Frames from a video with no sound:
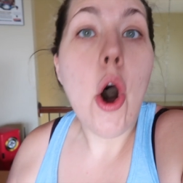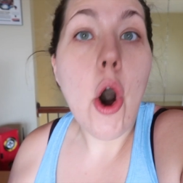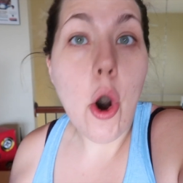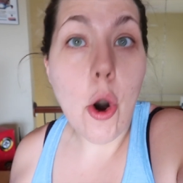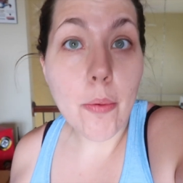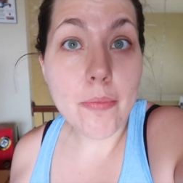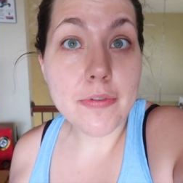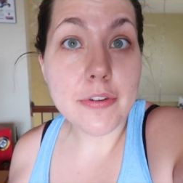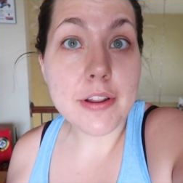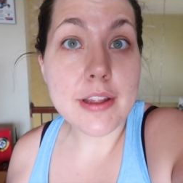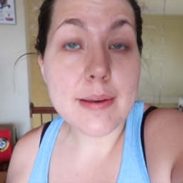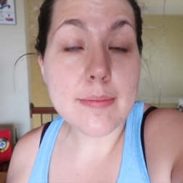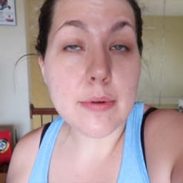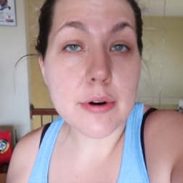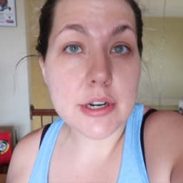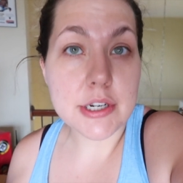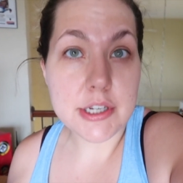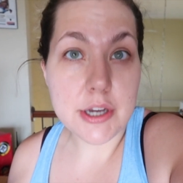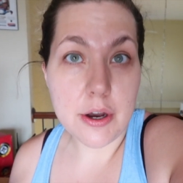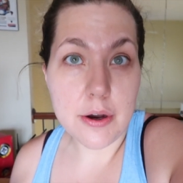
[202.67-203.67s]
hopefully
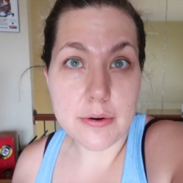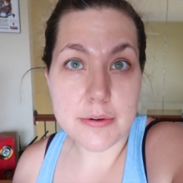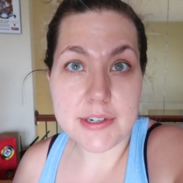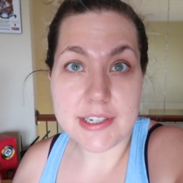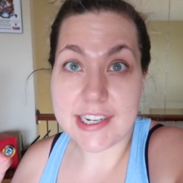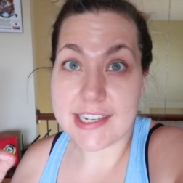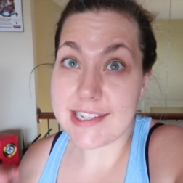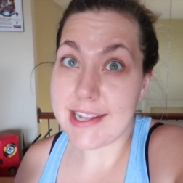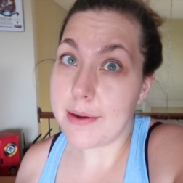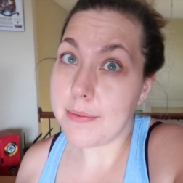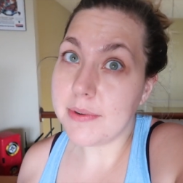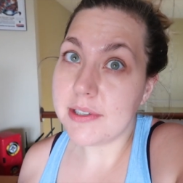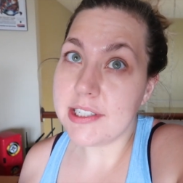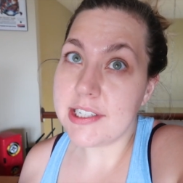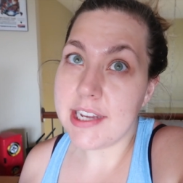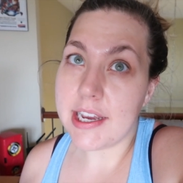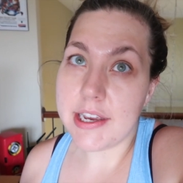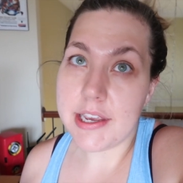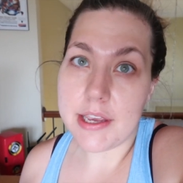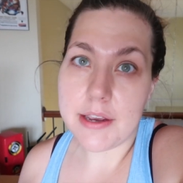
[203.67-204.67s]
more toned, because I will
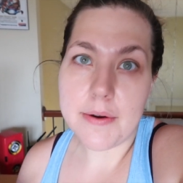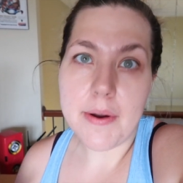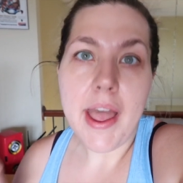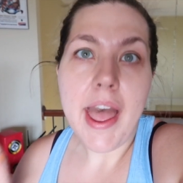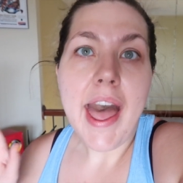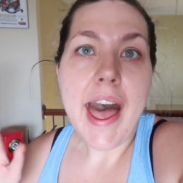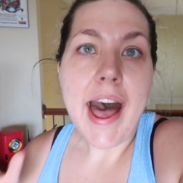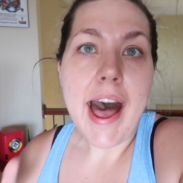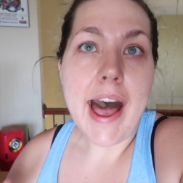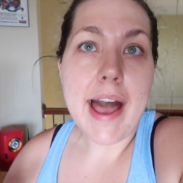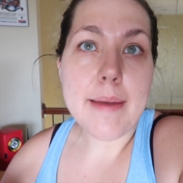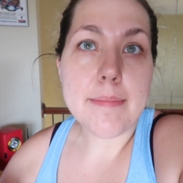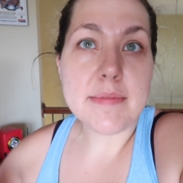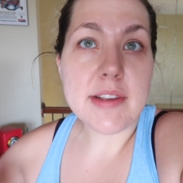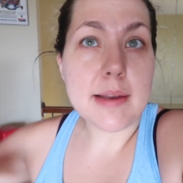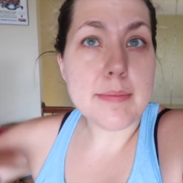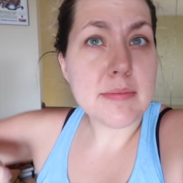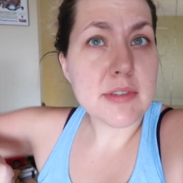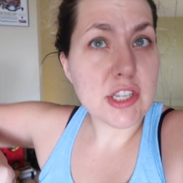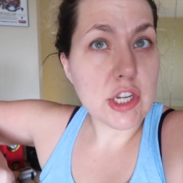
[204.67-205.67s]
tell you, I'm,
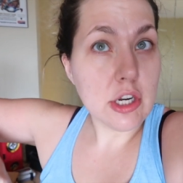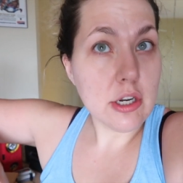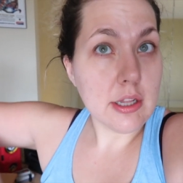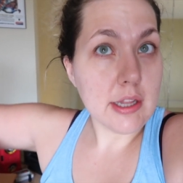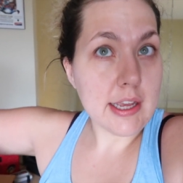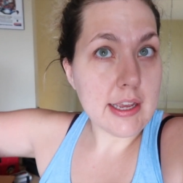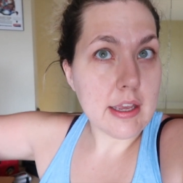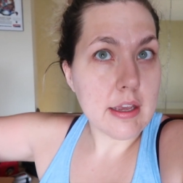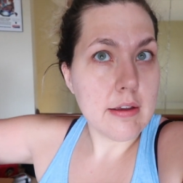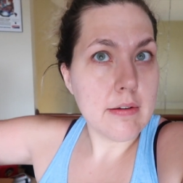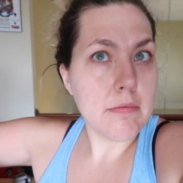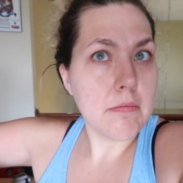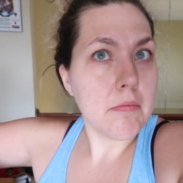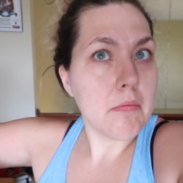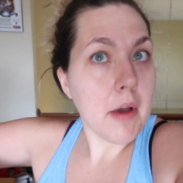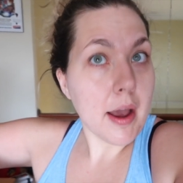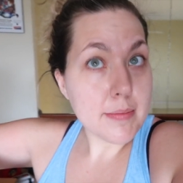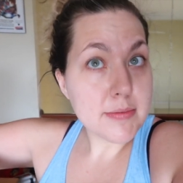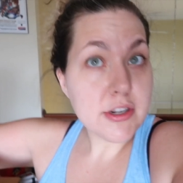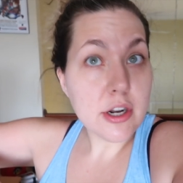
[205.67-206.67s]
I'm starting like,
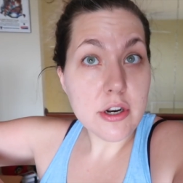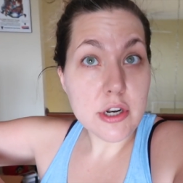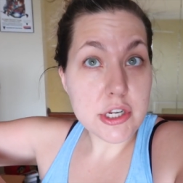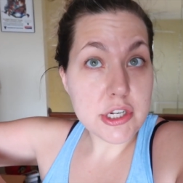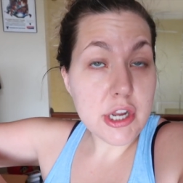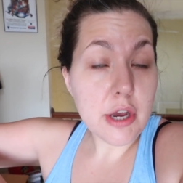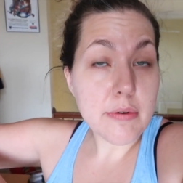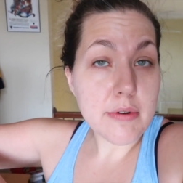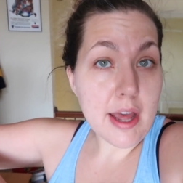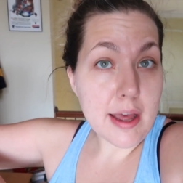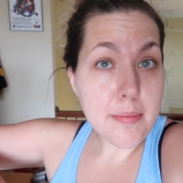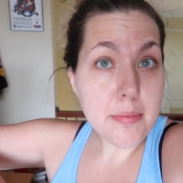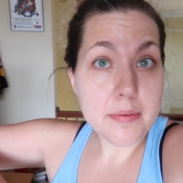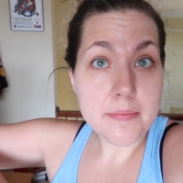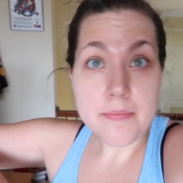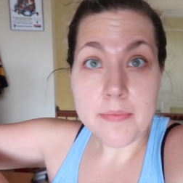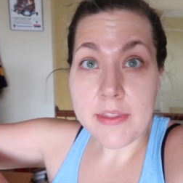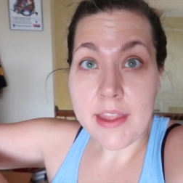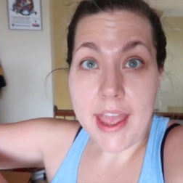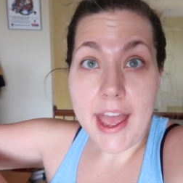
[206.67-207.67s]
I'm starting to tone up
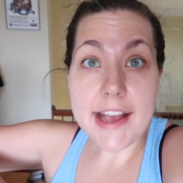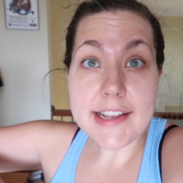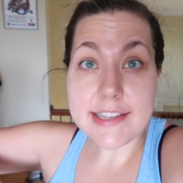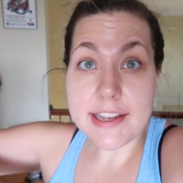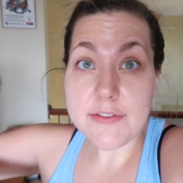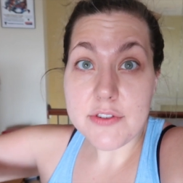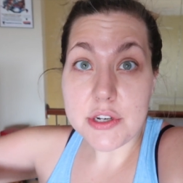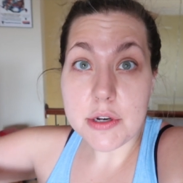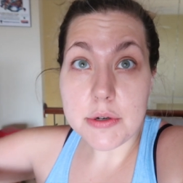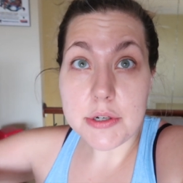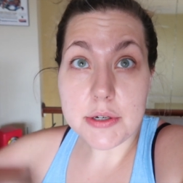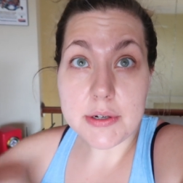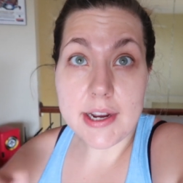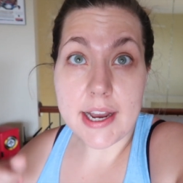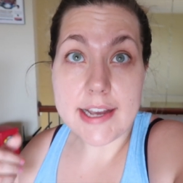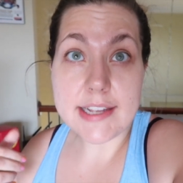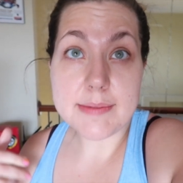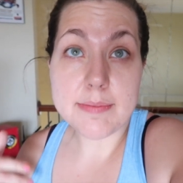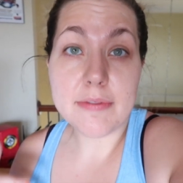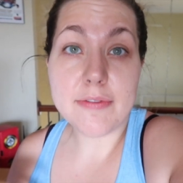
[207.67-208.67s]
as I've showed you
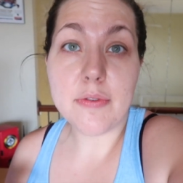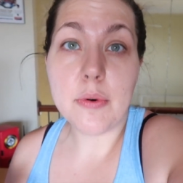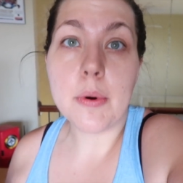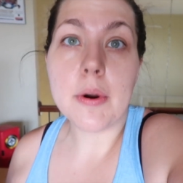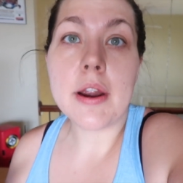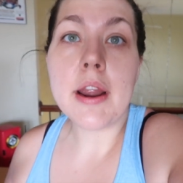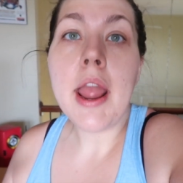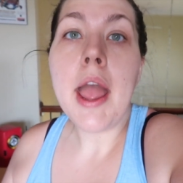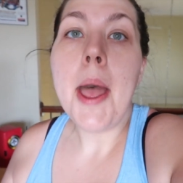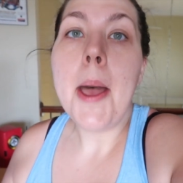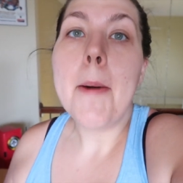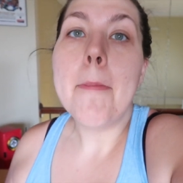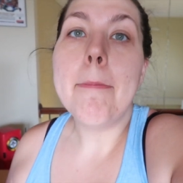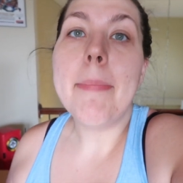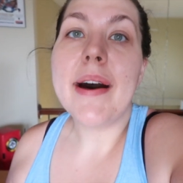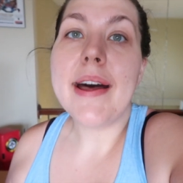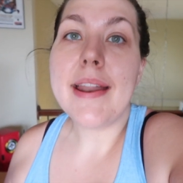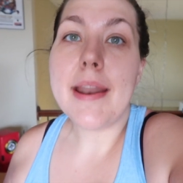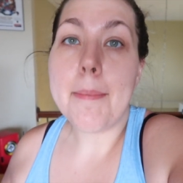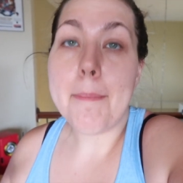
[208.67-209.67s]
guys before,
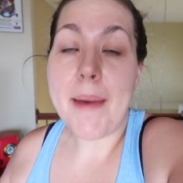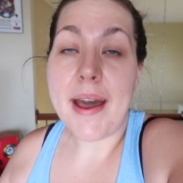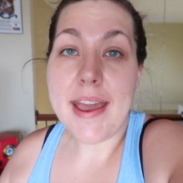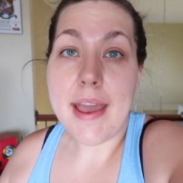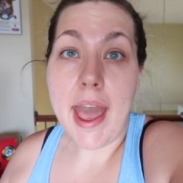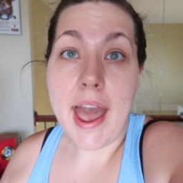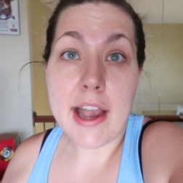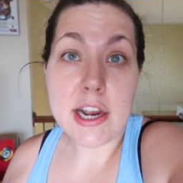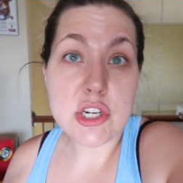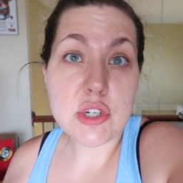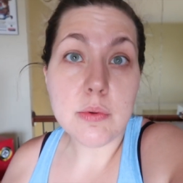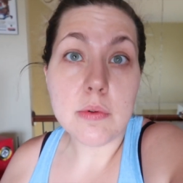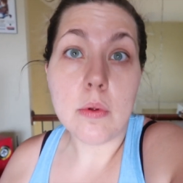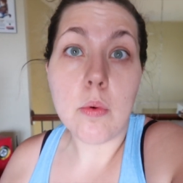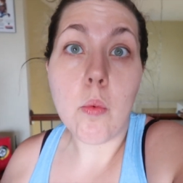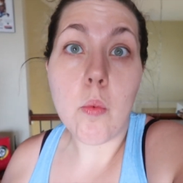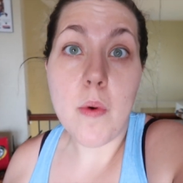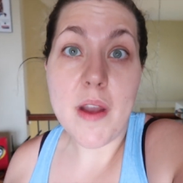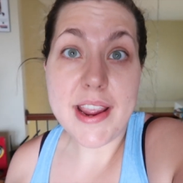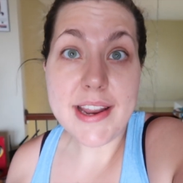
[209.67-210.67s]
but my actual
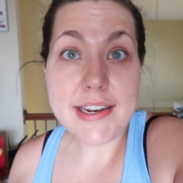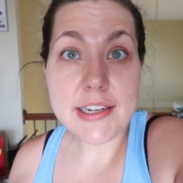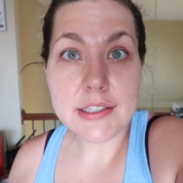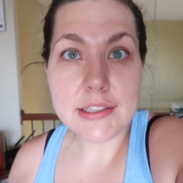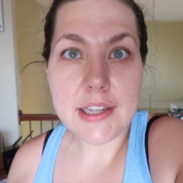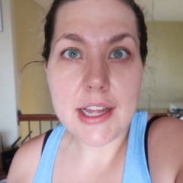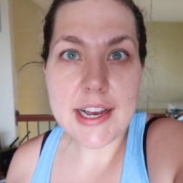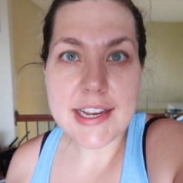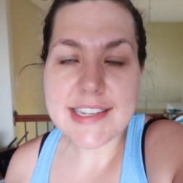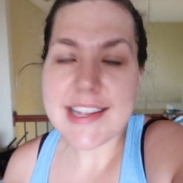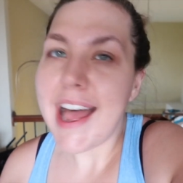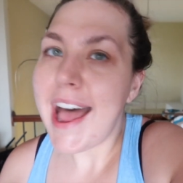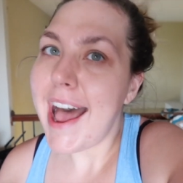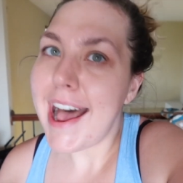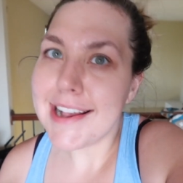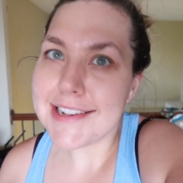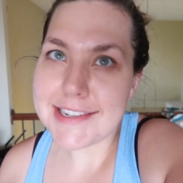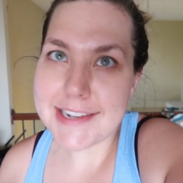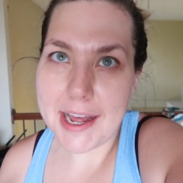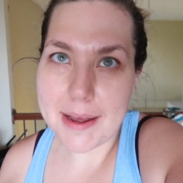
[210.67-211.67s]
weight loss
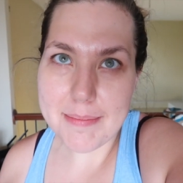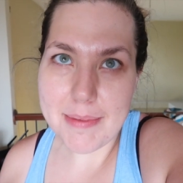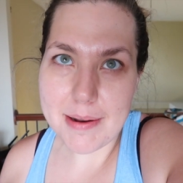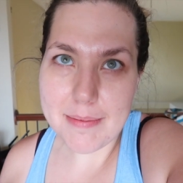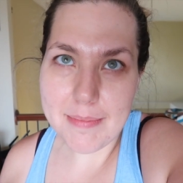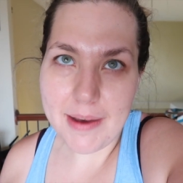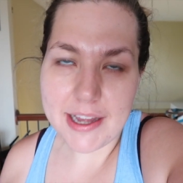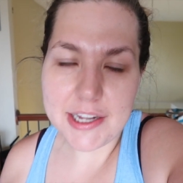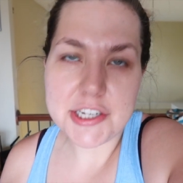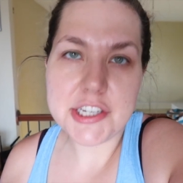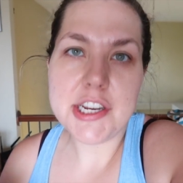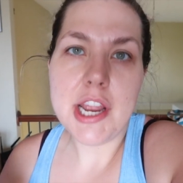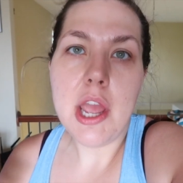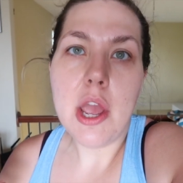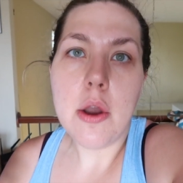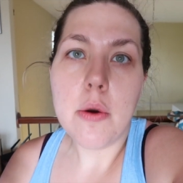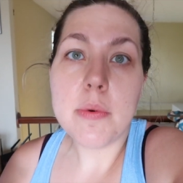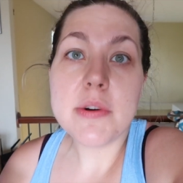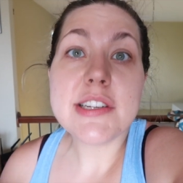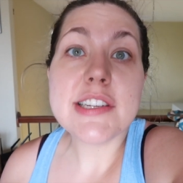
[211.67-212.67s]
has not been much,
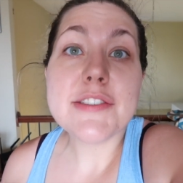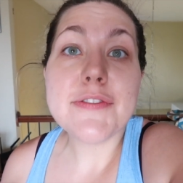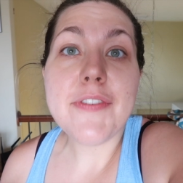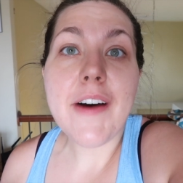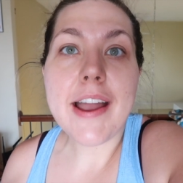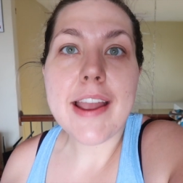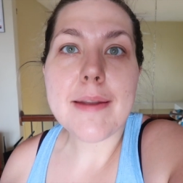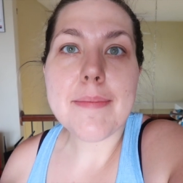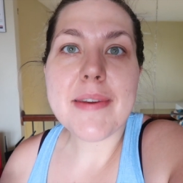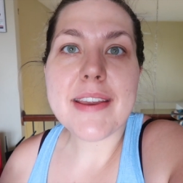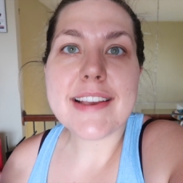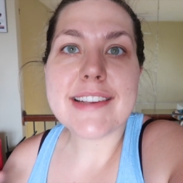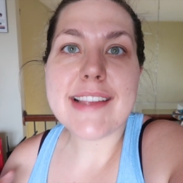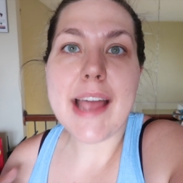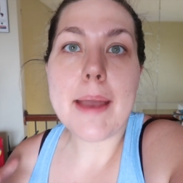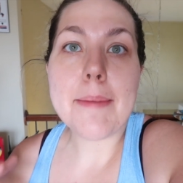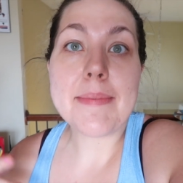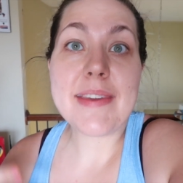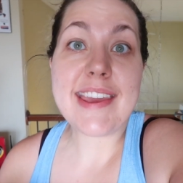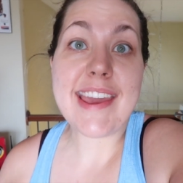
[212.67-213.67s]
which is fine because
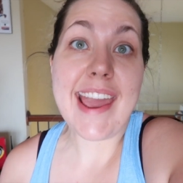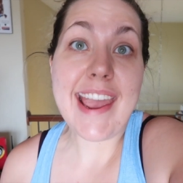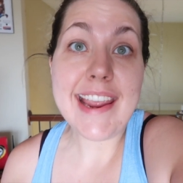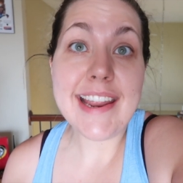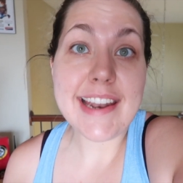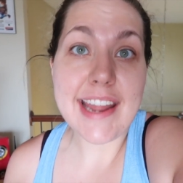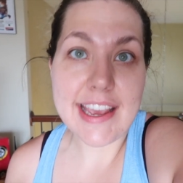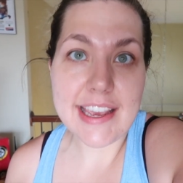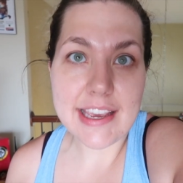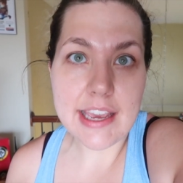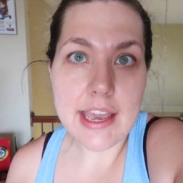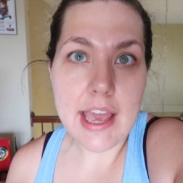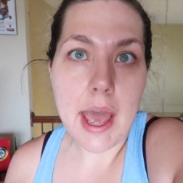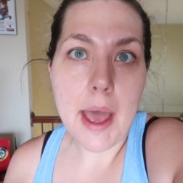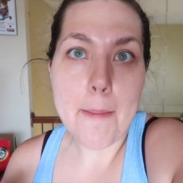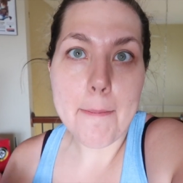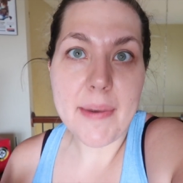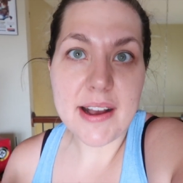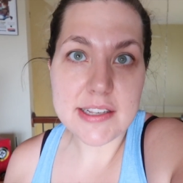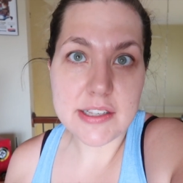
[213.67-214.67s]
I'm gaining
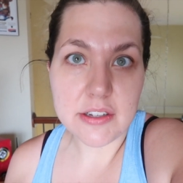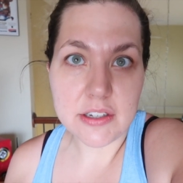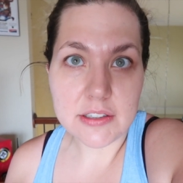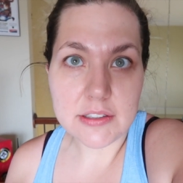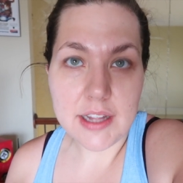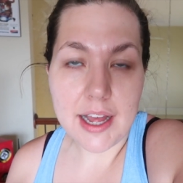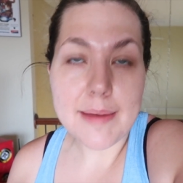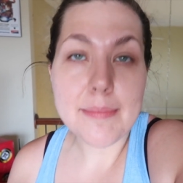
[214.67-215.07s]
muscle.